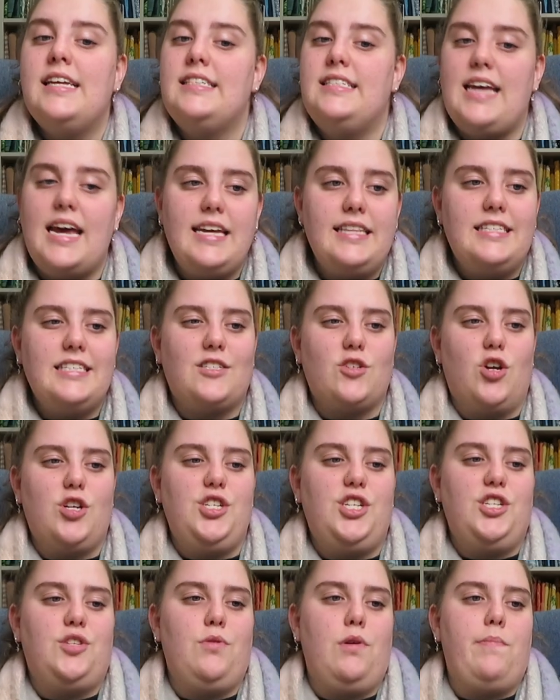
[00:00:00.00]
take the
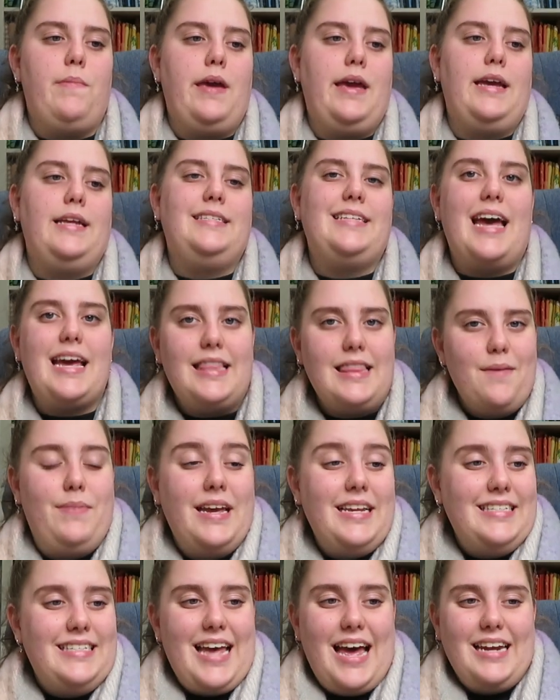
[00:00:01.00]
scrunchies with me, take the
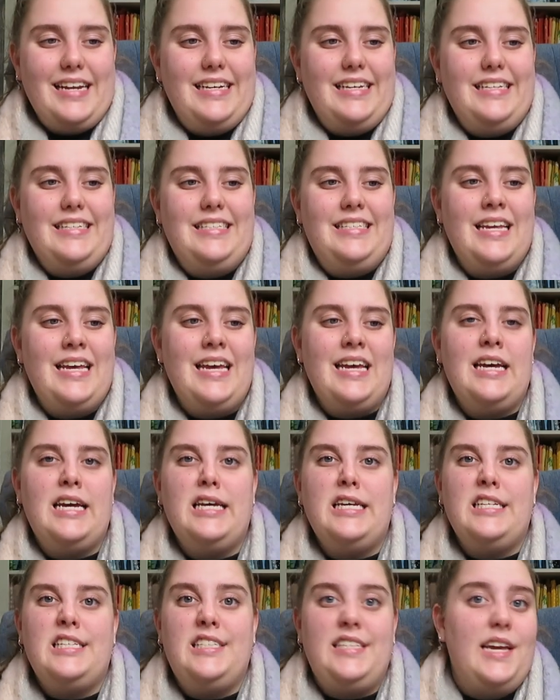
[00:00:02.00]
bandanas,
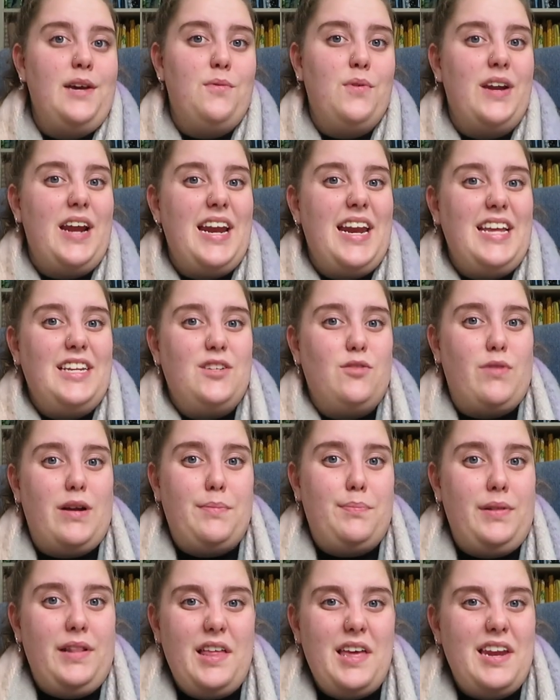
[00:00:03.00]
see what I need to
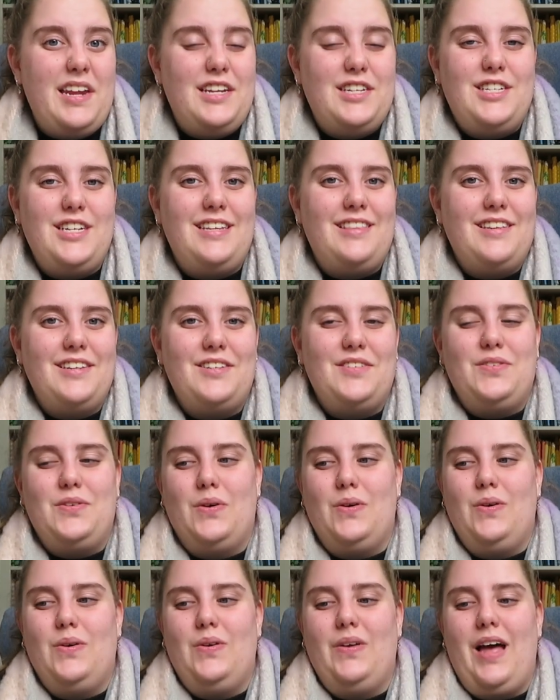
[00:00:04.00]
replenish in the
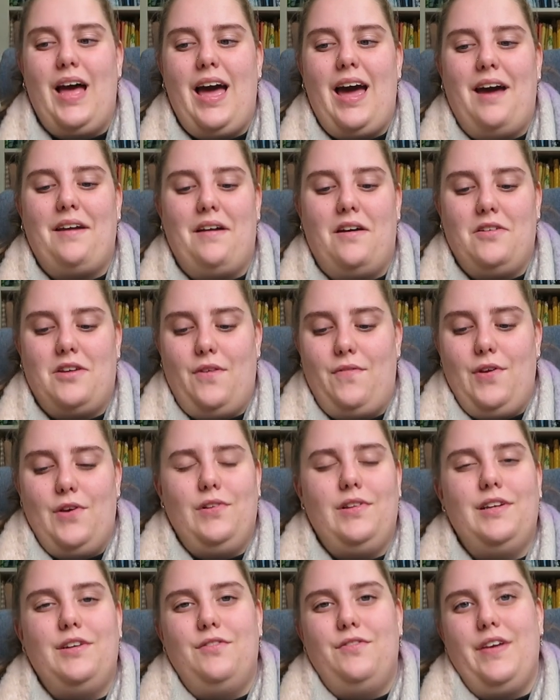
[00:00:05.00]
store, and I'll give you
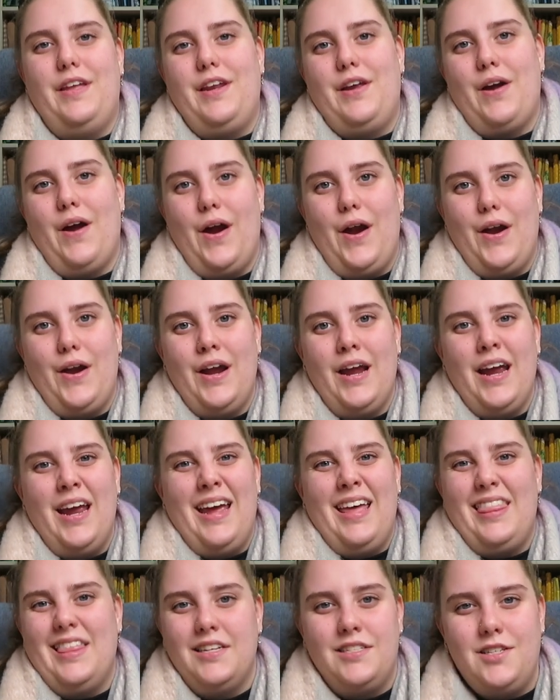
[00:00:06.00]
a little video.
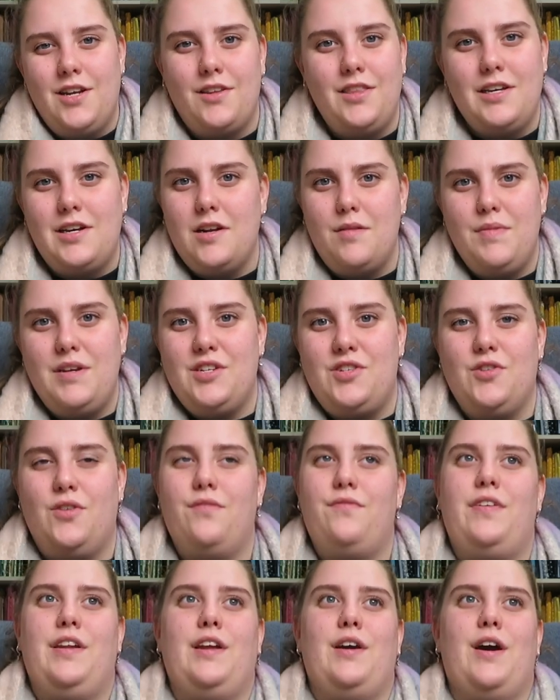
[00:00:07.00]
This is only going to be a
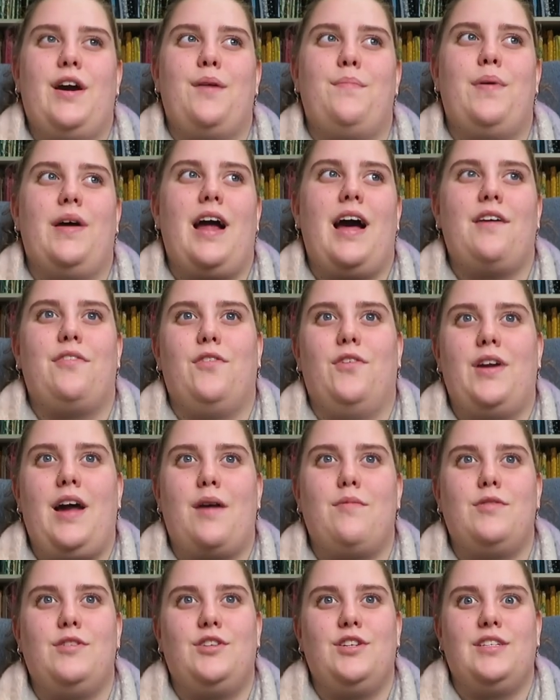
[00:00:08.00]
short video, but I thought
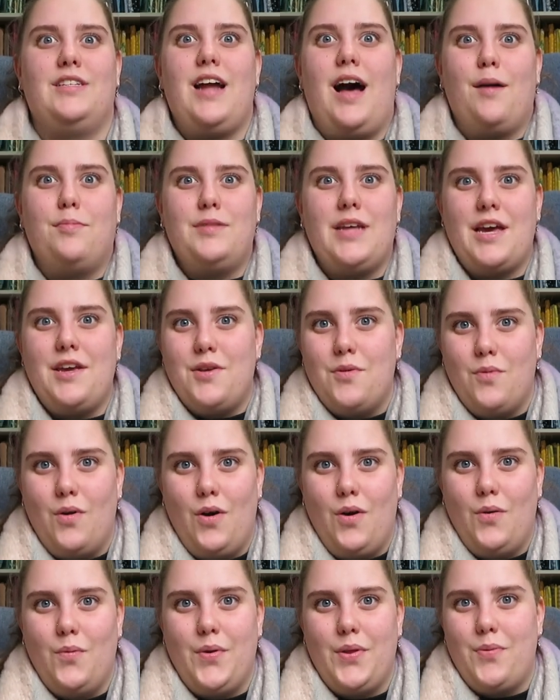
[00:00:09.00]
I would just update you
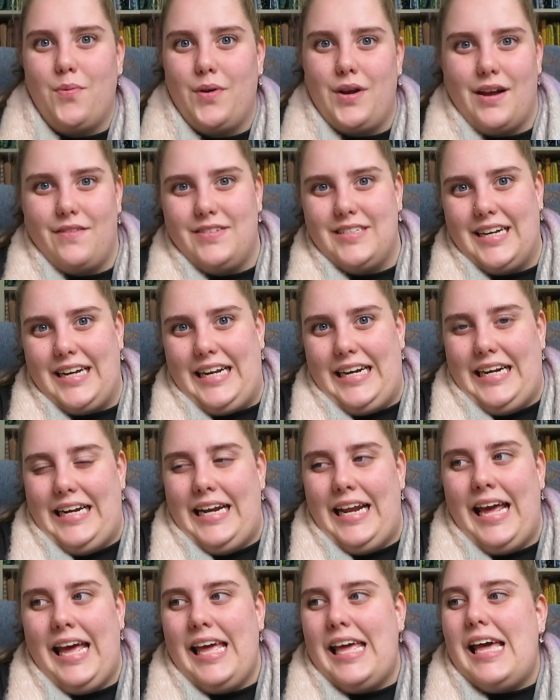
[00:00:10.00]
all with what I've done,